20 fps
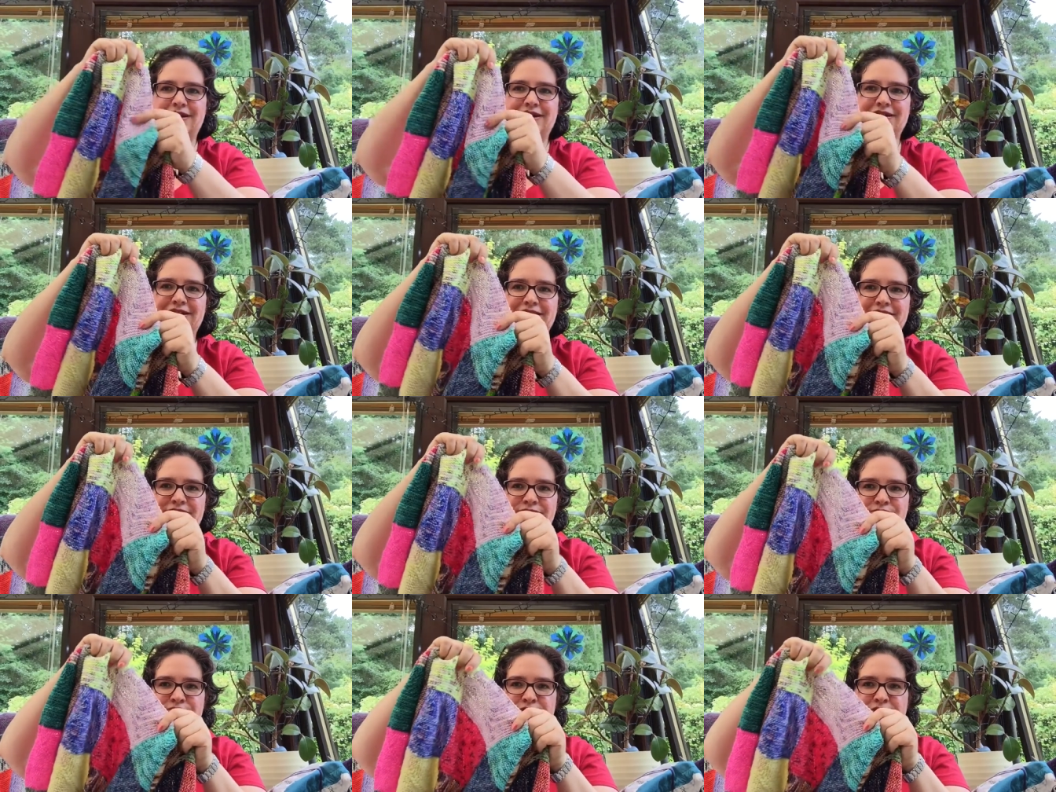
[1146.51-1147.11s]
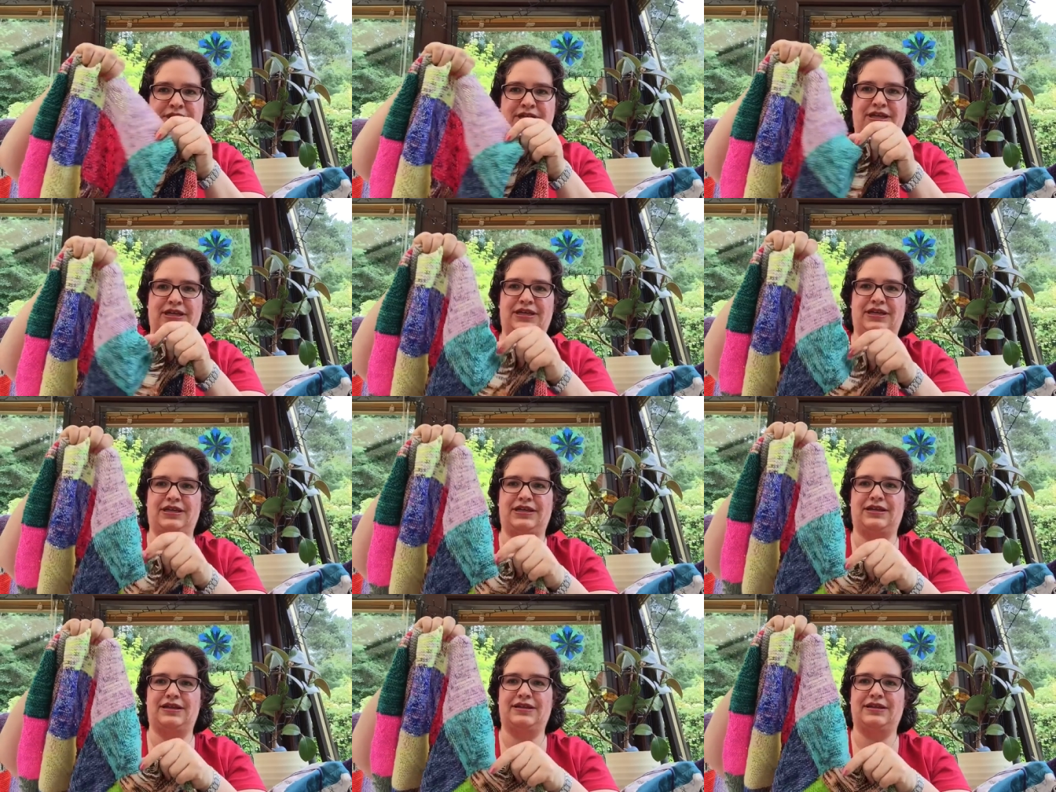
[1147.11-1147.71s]
This
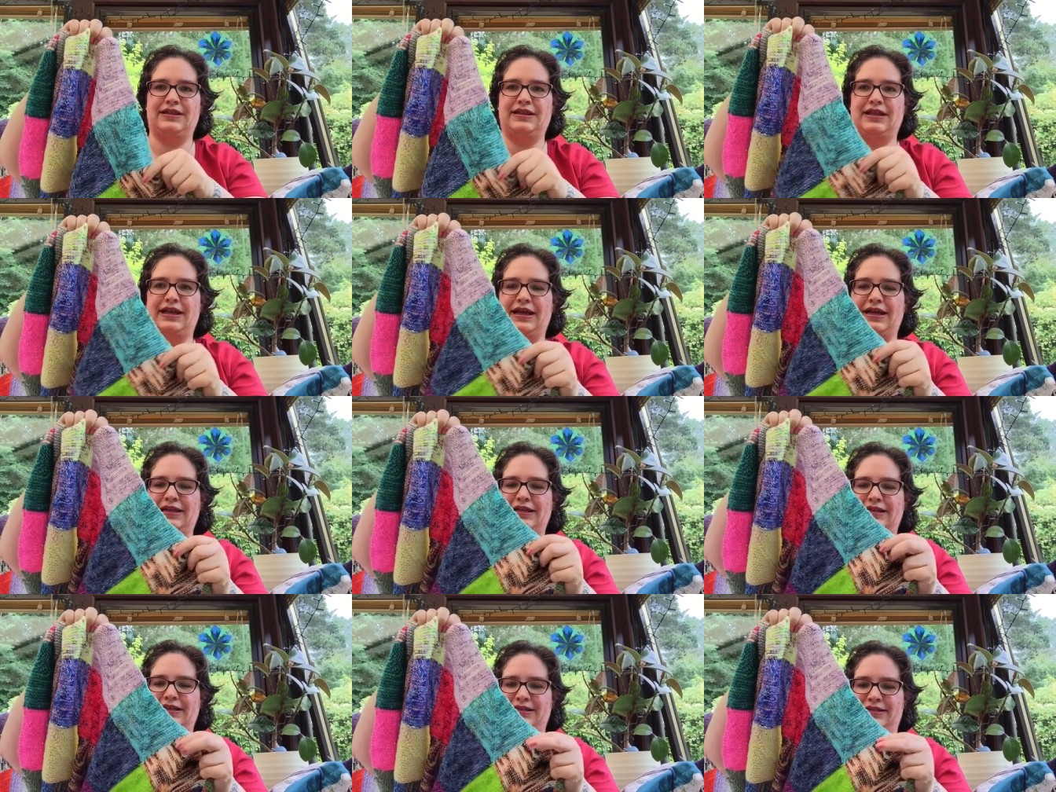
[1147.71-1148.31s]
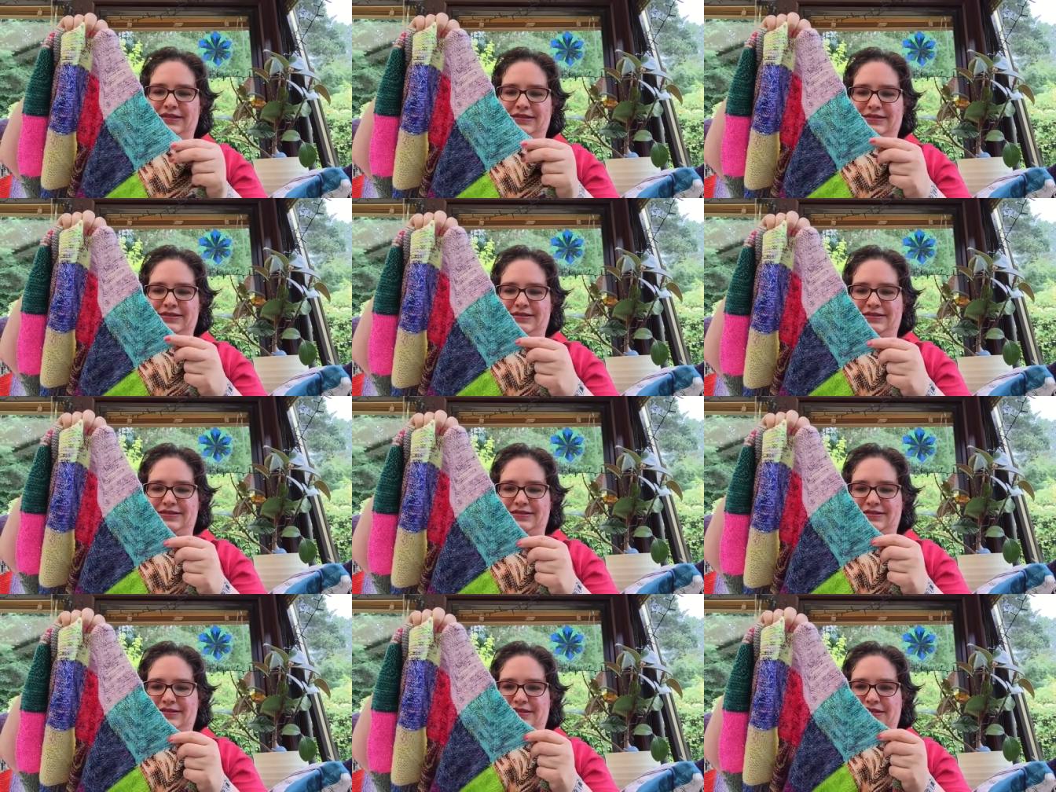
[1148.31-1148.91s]
pretty
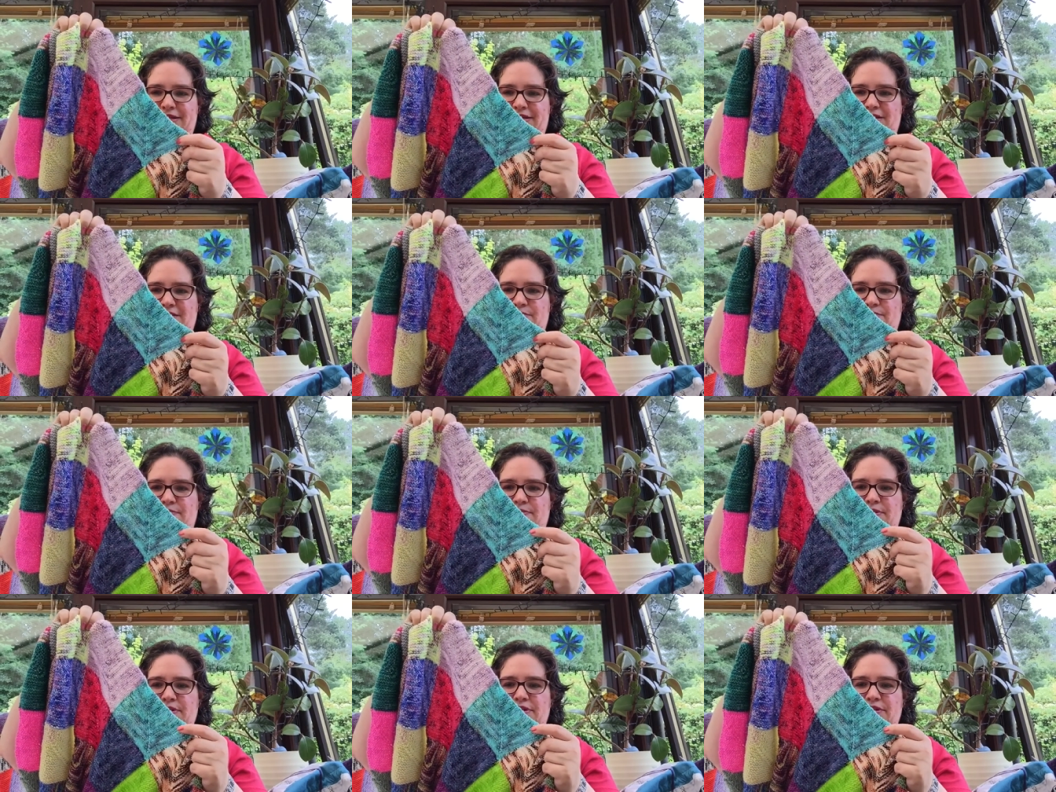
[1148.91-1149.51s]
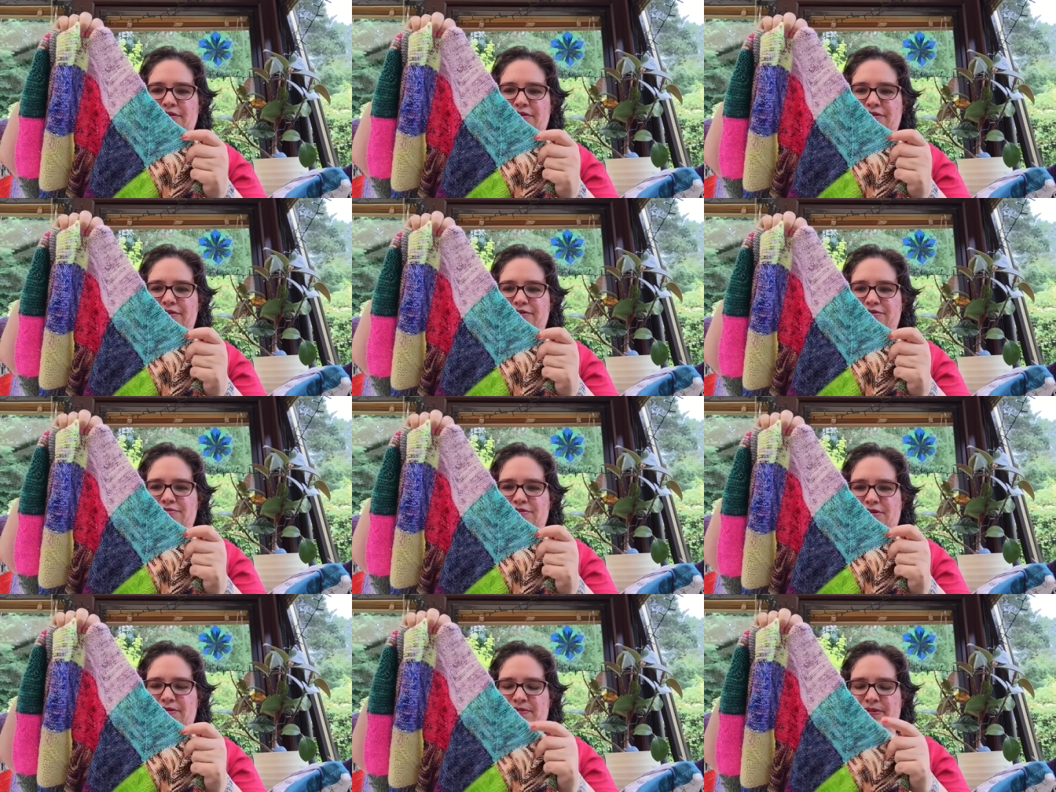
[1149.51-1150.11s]
lilacs, the blues
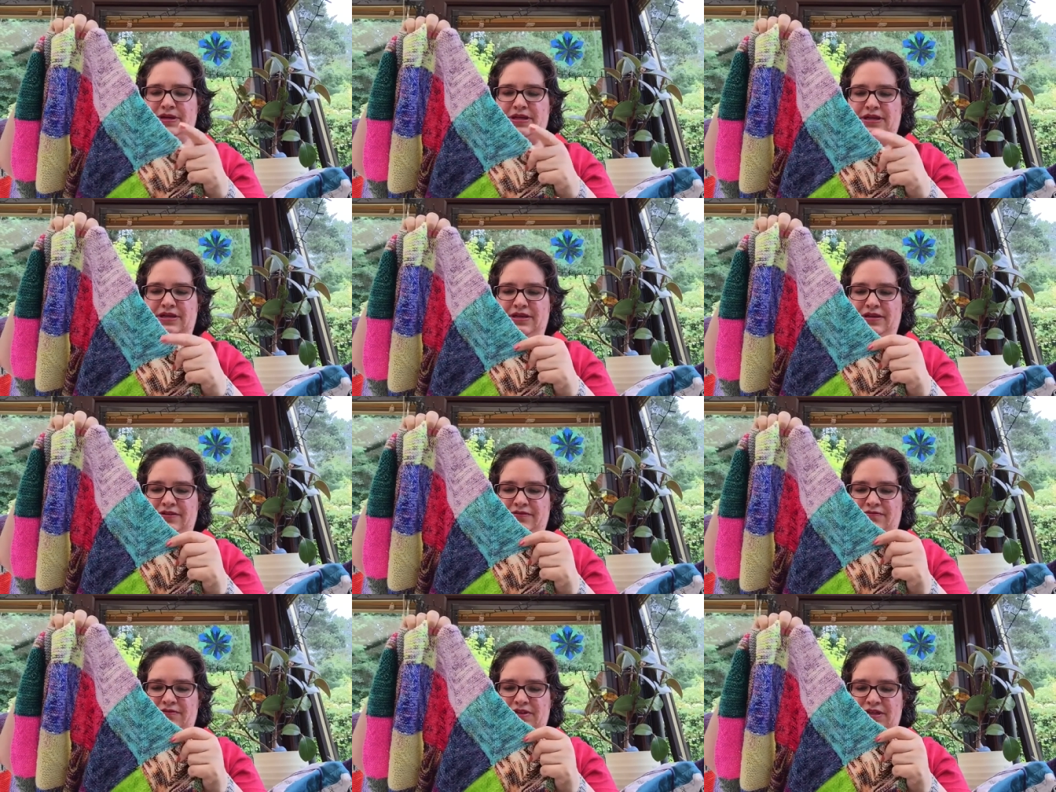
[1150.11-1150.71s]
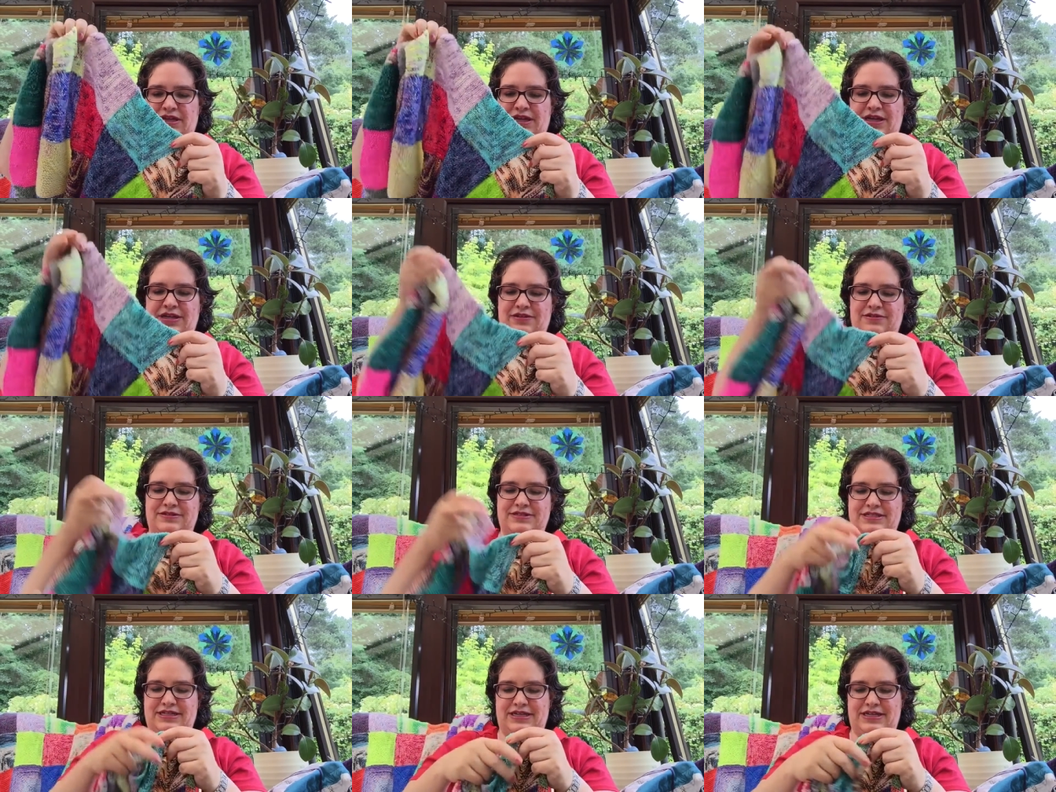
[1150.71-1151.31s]
with a bit of the
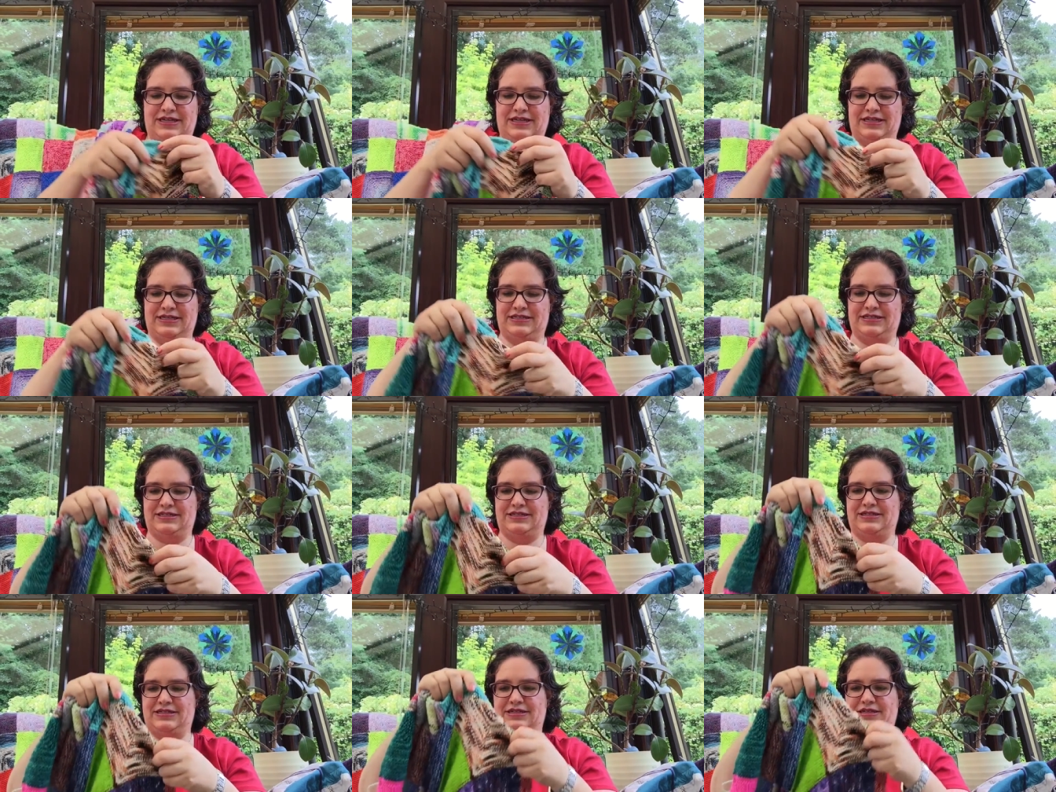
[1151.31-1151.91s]
yellows in it.